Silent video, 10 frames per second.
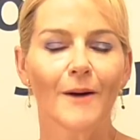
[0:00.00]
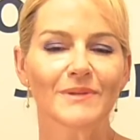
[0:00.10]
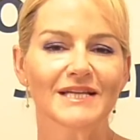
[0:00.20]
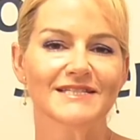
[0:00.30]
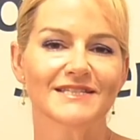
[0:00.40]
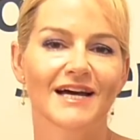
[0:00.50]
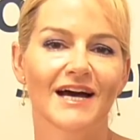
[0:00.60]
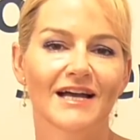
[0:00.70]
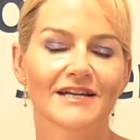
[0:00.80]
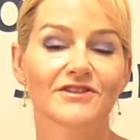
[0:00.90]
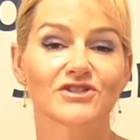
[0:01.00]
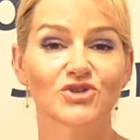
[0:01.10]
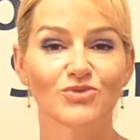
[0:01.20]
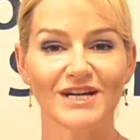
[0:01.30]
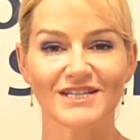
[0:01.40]
I'm Belinda Carley, the
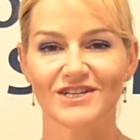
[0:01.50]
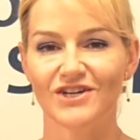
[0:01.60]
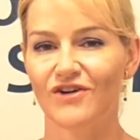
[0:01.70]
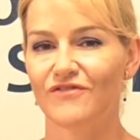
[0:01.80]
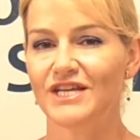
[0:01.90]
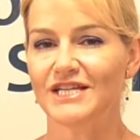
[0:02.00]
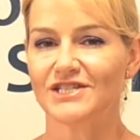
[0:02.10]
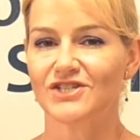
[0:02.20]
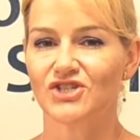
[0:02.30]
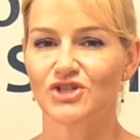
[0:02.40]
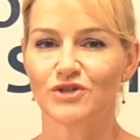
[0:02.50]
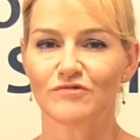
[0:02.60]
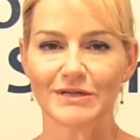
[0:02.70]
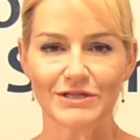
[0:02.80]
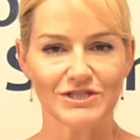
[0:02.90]
Director of the Institute
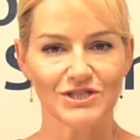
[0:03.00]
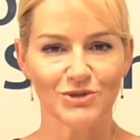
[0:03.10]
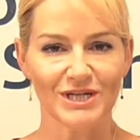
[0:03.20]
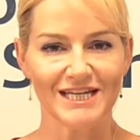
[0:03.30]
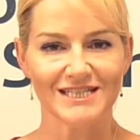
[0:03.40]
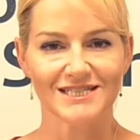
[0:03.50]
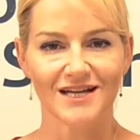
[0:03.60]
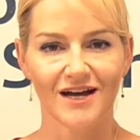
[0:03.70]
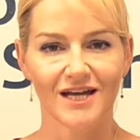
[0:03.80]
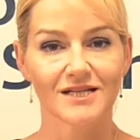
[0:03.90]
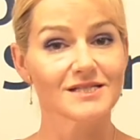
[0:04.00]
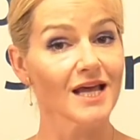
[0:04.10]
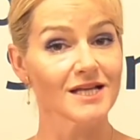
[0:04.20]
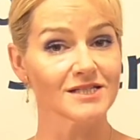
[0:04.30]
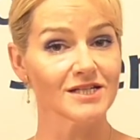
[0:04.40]
of Personal Care Science,
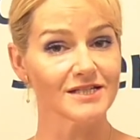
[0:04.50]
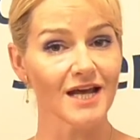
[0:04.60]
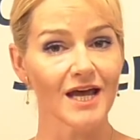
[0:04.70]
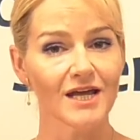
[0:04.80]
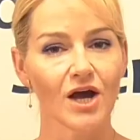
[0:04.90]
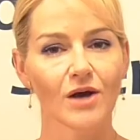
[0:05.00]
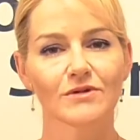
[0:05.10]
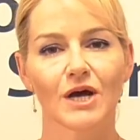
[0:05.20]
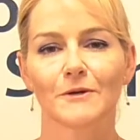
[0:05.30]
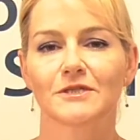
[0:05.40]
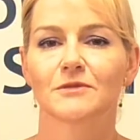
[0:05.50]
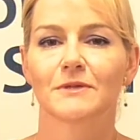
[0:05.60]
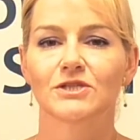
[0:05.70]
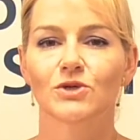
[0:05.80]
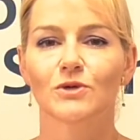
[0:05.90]
and today I'm going to
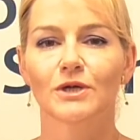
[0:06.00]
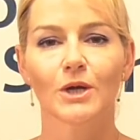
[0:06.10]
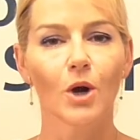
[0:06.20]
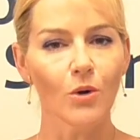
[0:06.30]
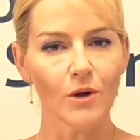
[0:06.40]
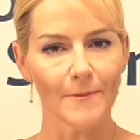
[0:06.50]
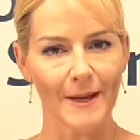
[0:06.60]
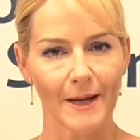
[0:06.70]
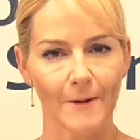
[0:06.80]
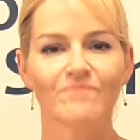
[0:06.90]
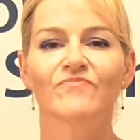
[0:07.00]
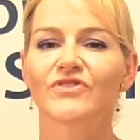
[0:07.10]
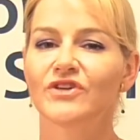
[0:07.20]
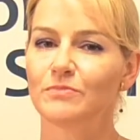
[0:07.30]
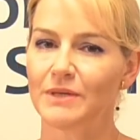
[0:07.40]
be talking all about
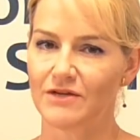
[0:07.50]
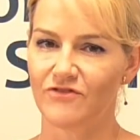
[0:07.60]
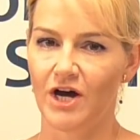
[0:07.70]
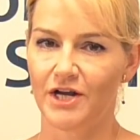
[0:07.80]
the B